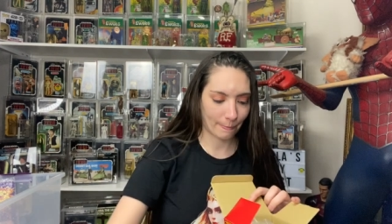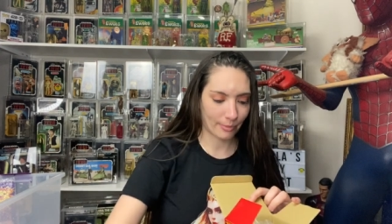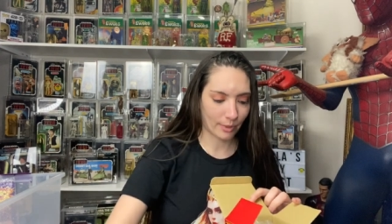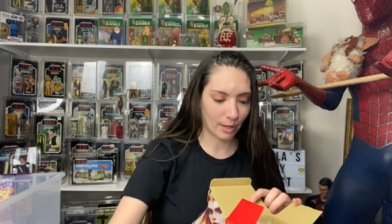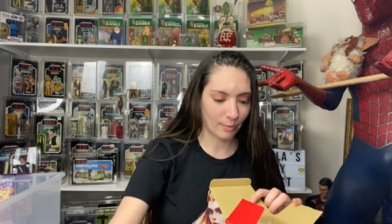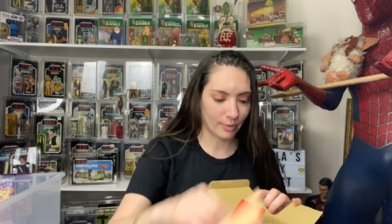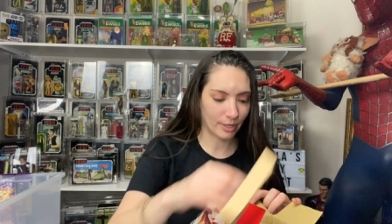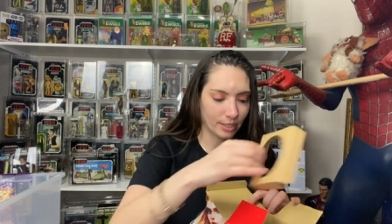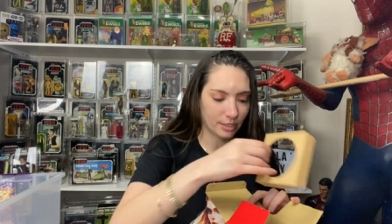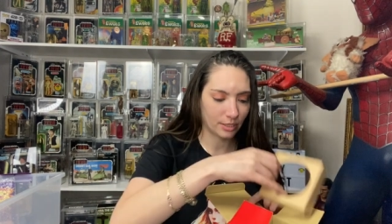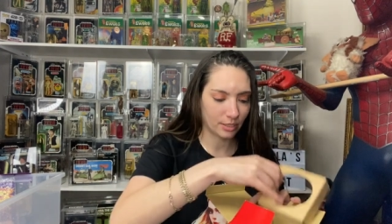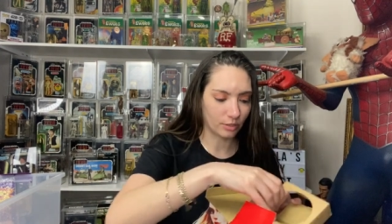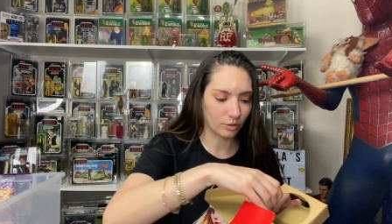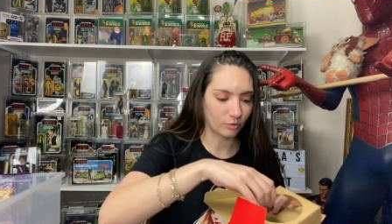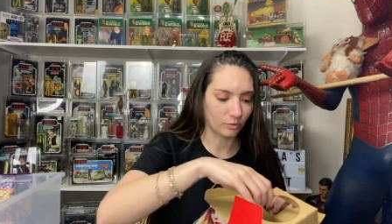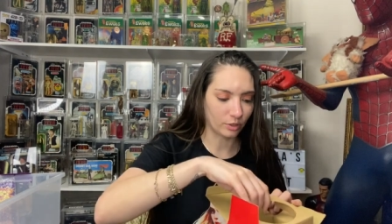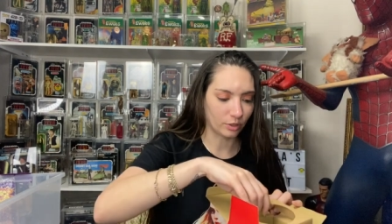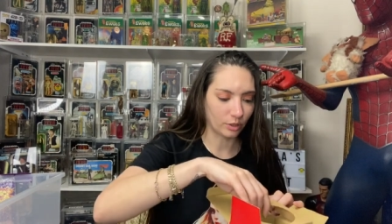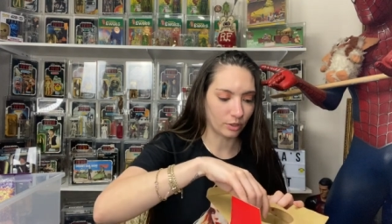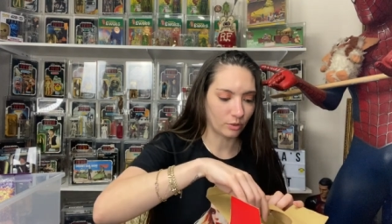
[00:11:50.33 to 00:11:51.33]
But it's still
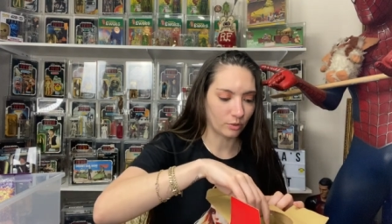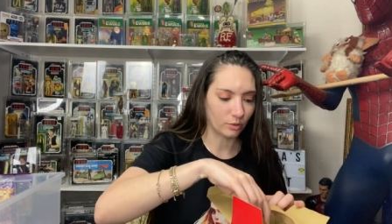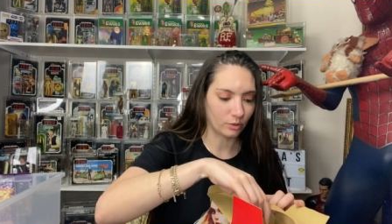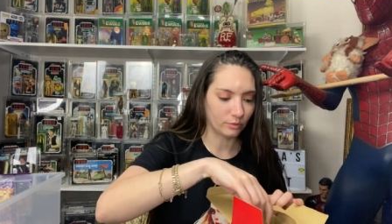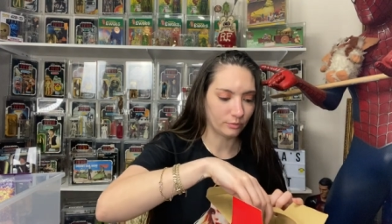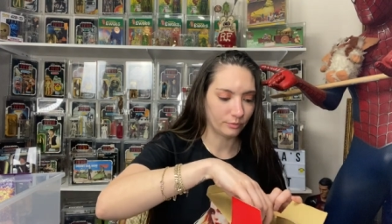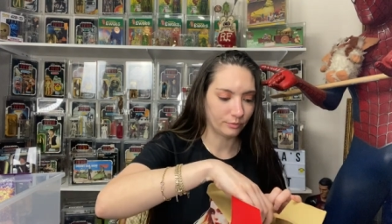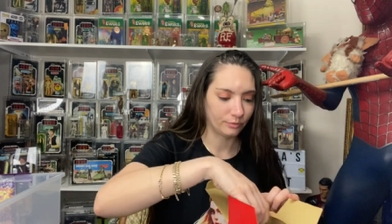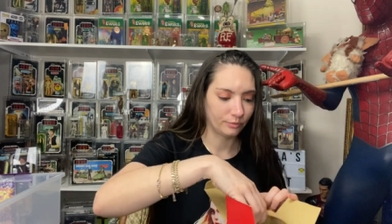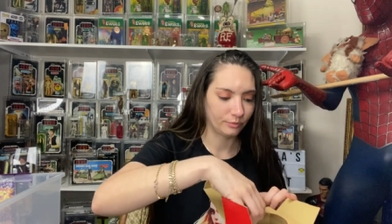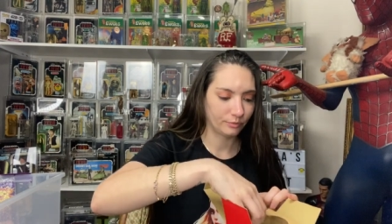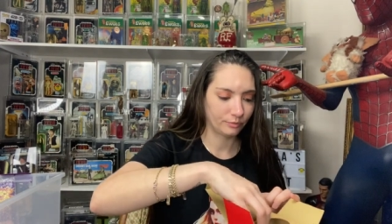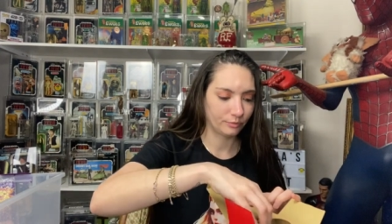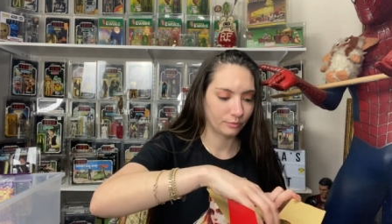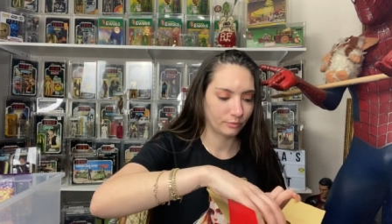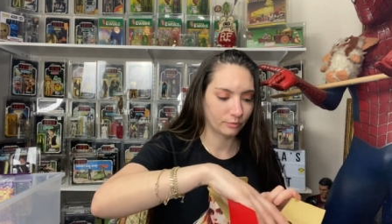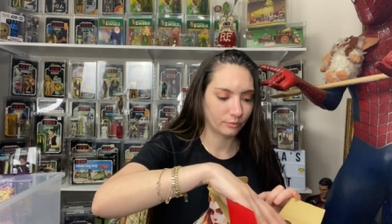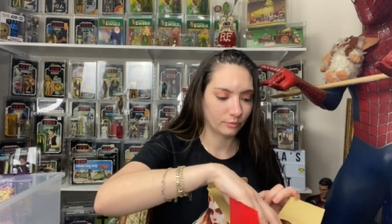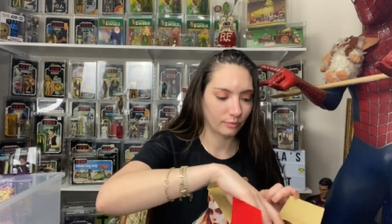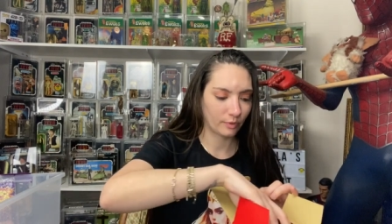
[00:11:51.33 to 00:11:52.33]
really cool.
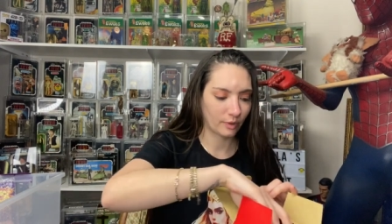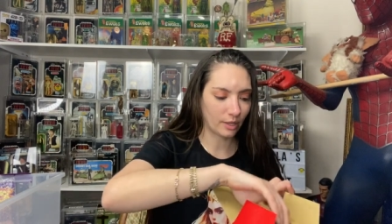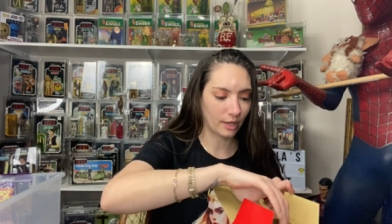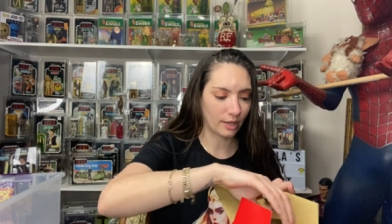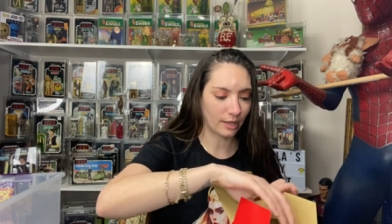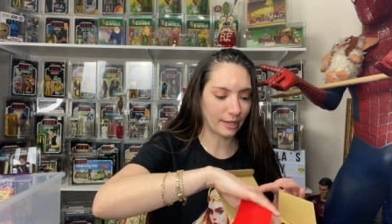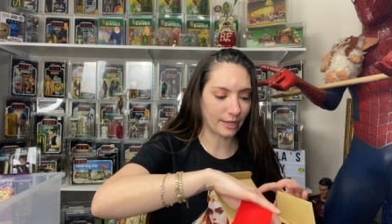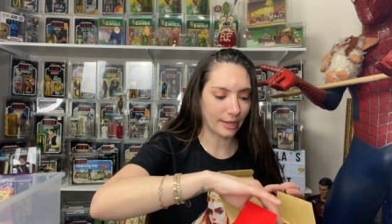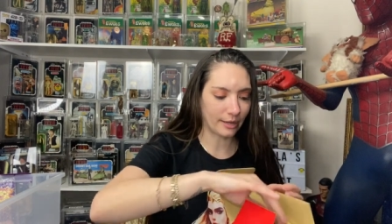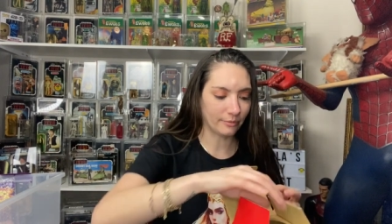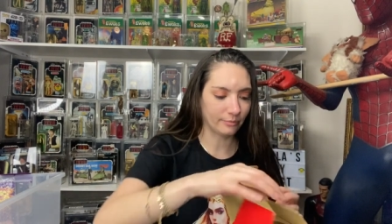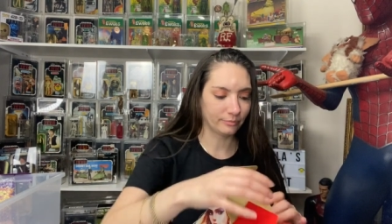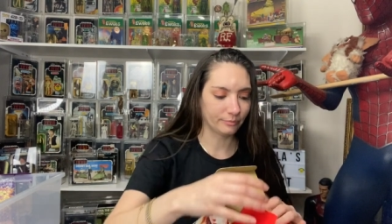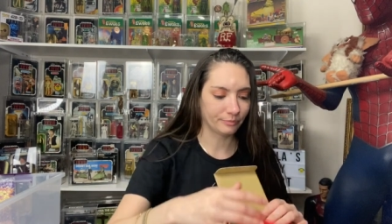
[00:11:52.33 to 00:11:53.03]
Again,